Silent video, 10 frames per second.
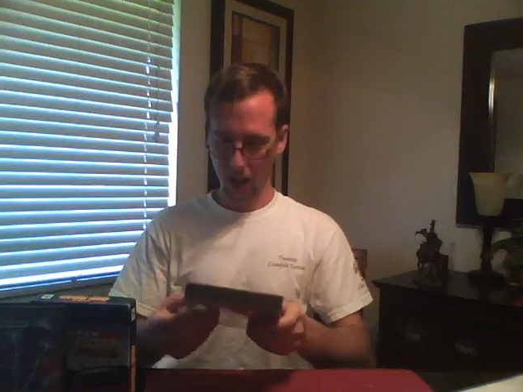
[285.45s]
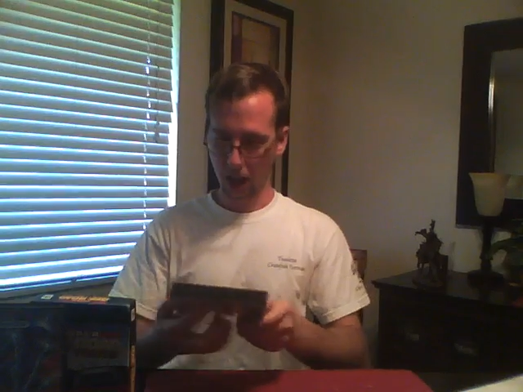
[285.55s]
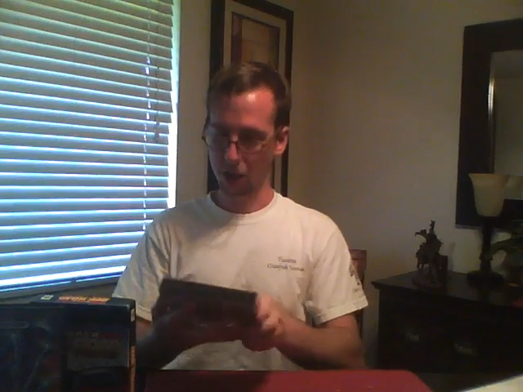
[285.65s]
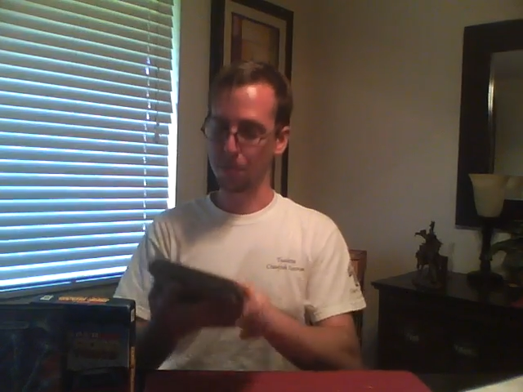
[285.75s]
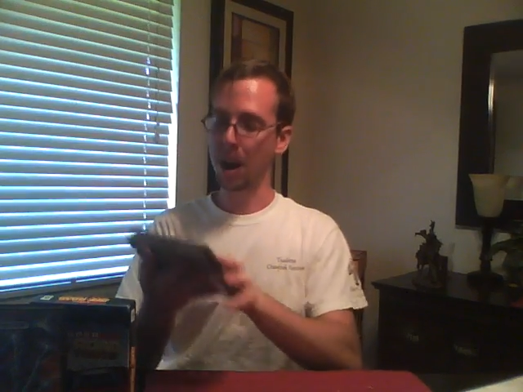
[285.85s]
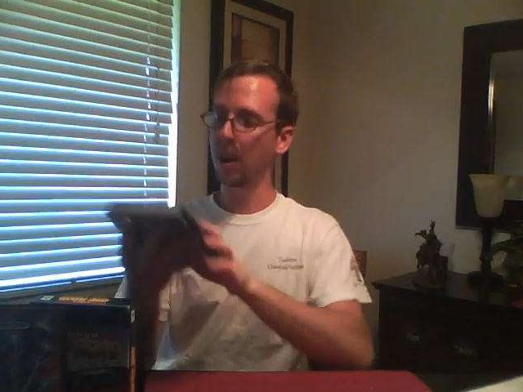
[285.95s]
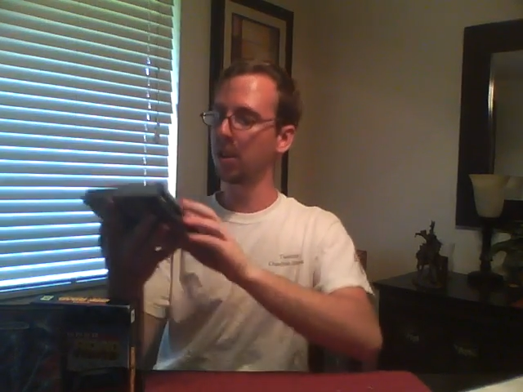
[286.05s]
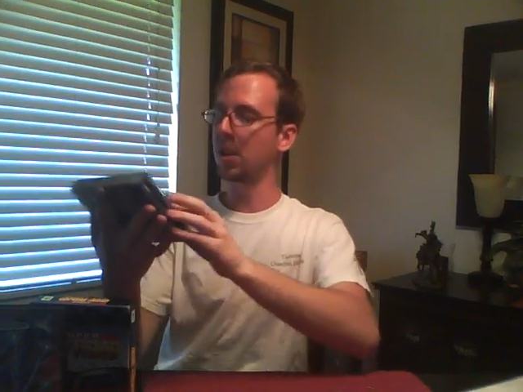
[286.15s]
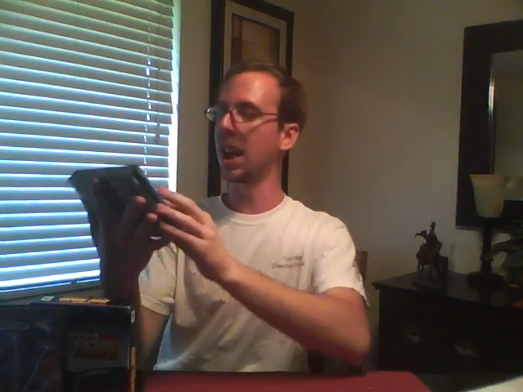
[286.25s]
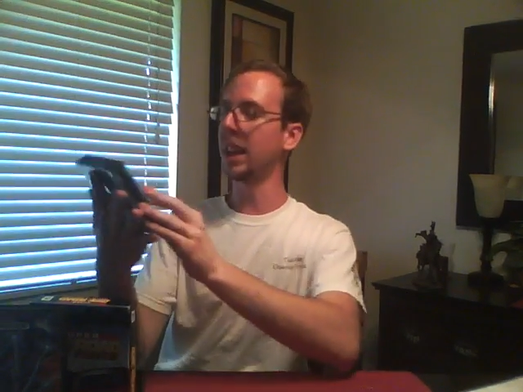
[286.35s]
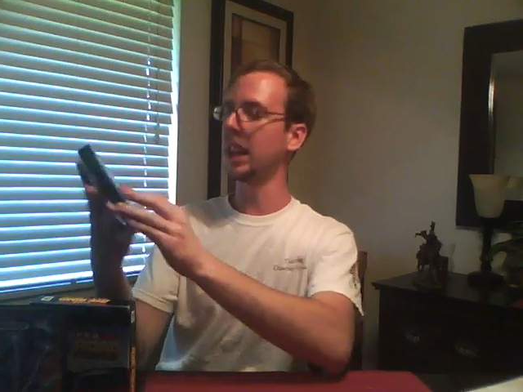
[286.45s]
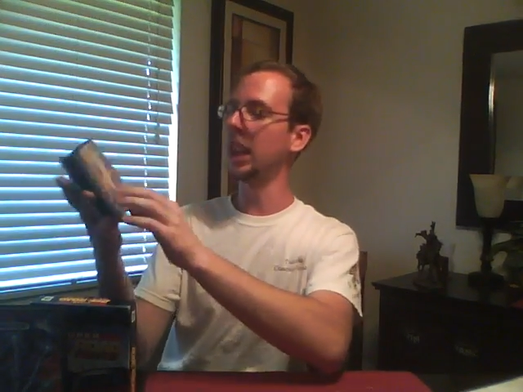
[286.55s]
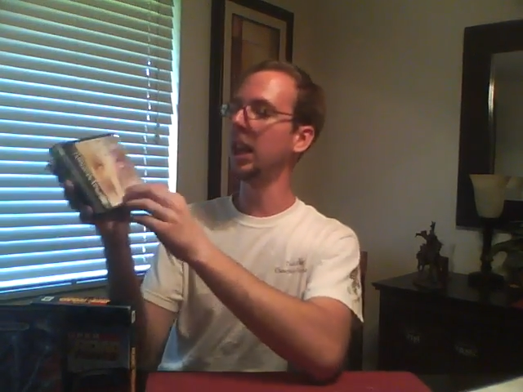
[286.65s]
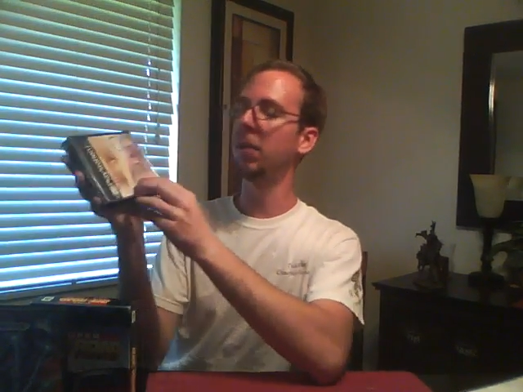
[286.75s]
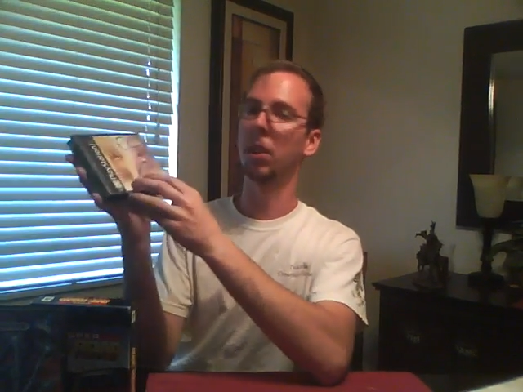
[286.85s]
is Parasite
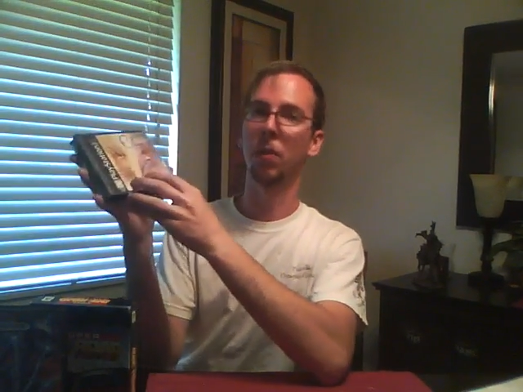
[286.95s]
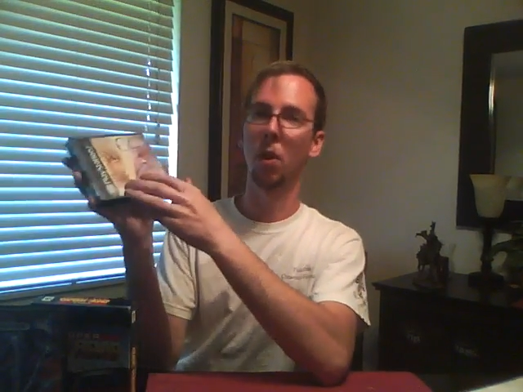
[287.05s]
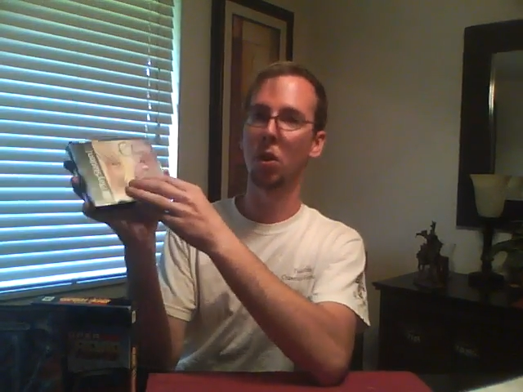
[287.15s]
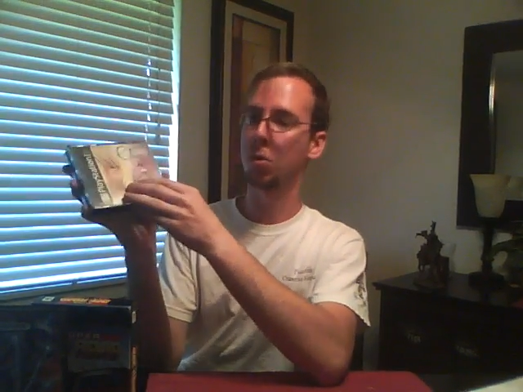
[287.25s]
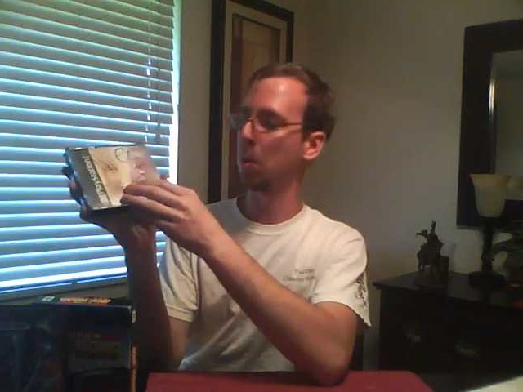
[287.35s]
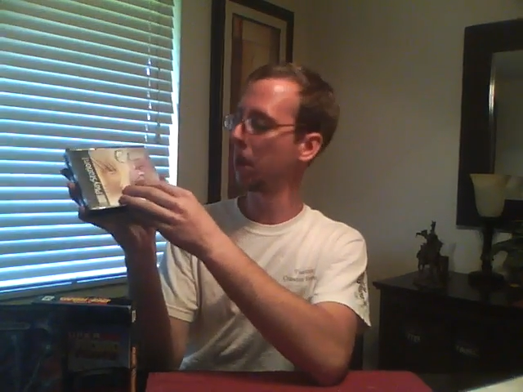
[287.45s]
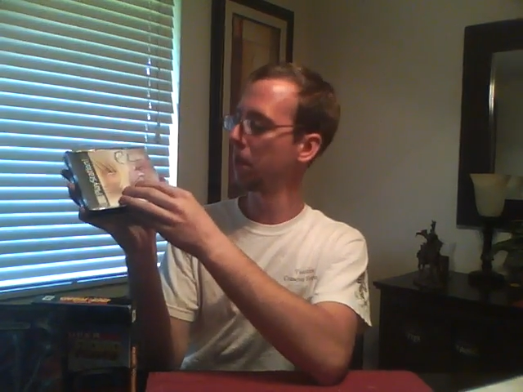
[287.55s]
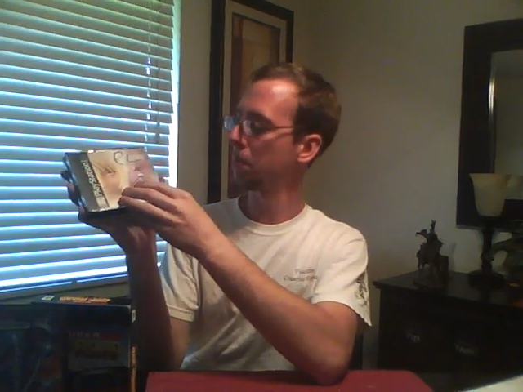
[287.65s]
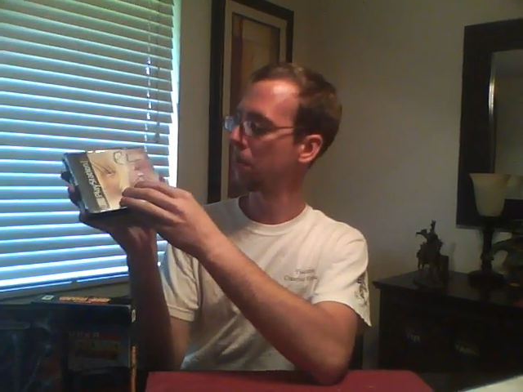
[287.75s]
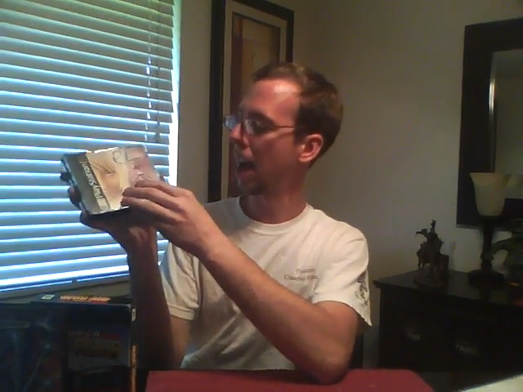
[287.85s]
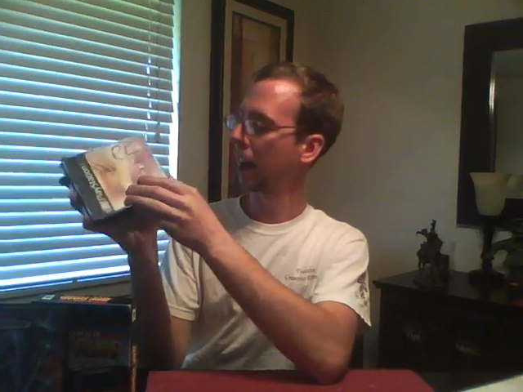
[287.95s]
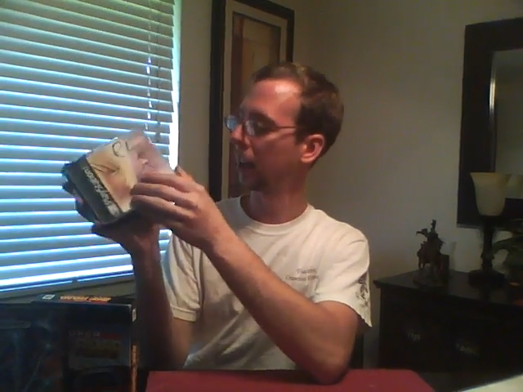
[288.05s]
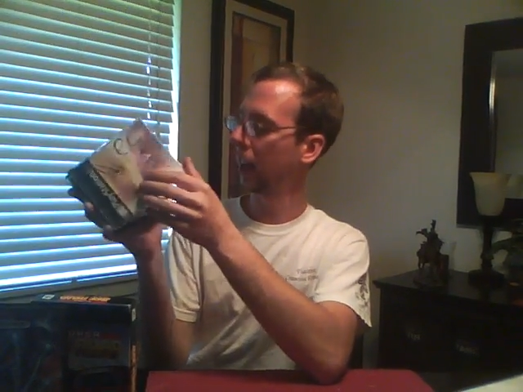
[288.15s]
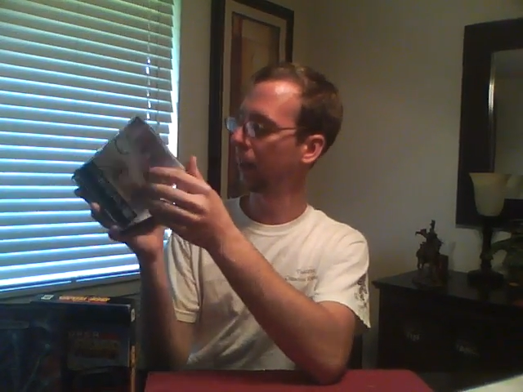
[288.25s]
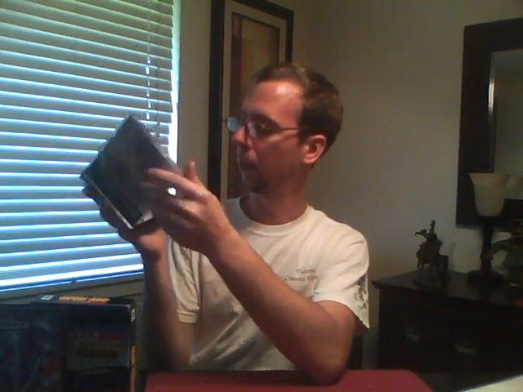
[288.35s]
Eve, the first one, Black
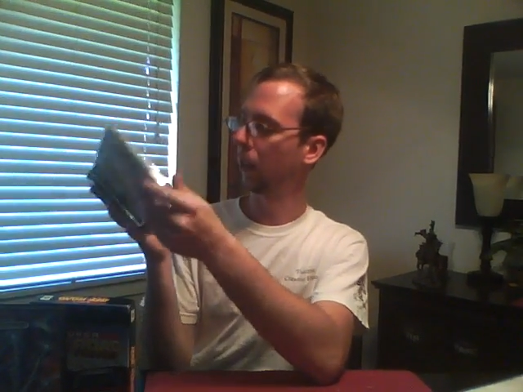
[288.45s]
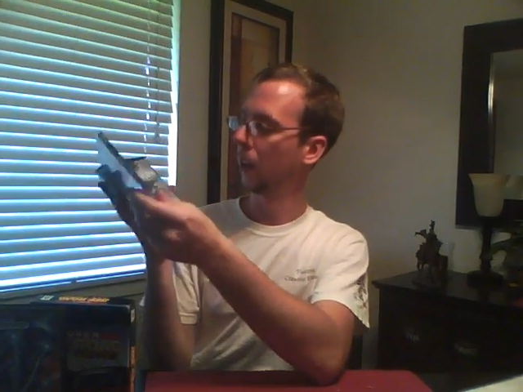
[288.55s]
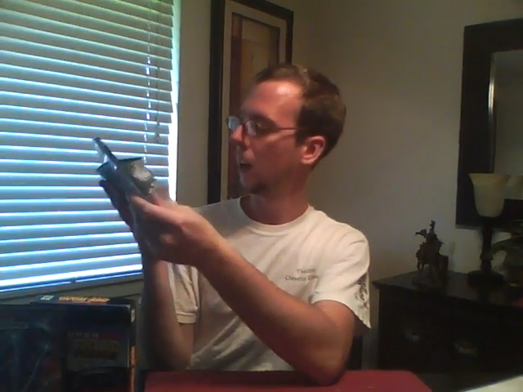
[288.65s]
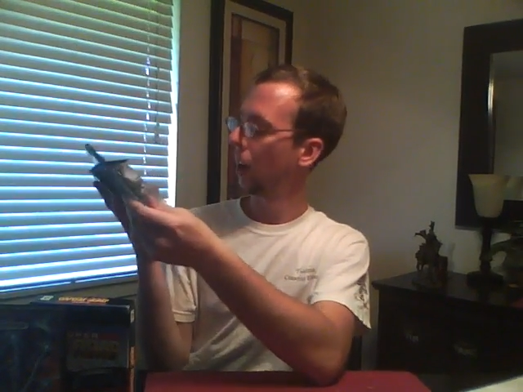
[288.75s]
Label.